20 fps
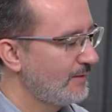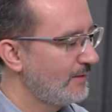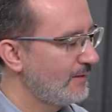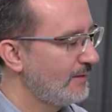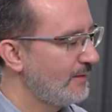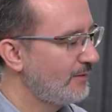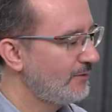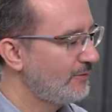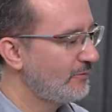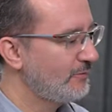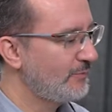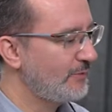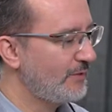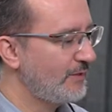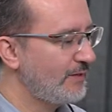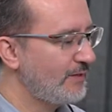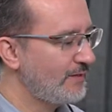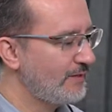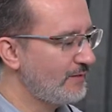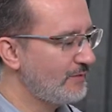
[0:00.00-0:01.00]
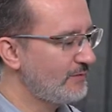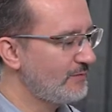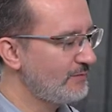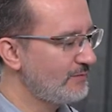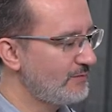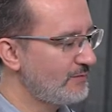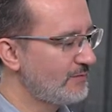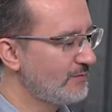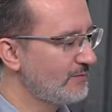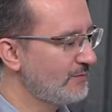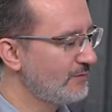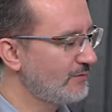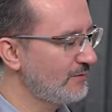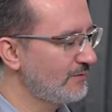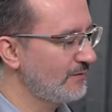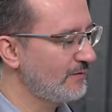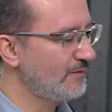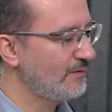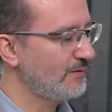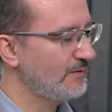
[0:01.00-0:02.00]
And it will bring you
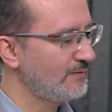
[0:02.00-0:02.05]
to